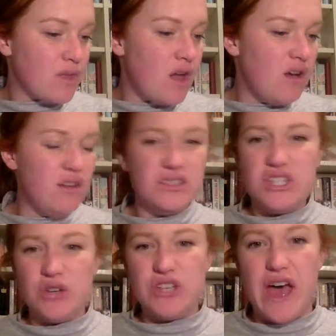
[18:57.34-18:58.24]
Oh,
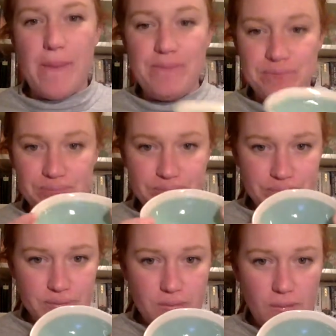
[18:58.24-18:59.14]
so sad.
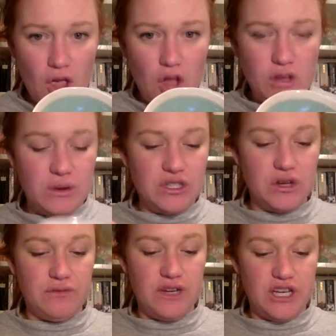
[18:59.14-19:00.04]
Only 1
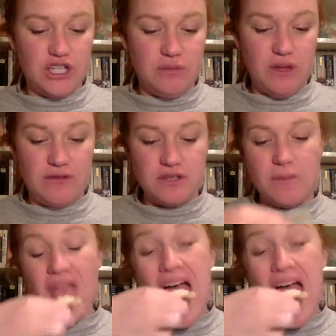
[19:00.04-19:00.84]
salt and vinegar chip left.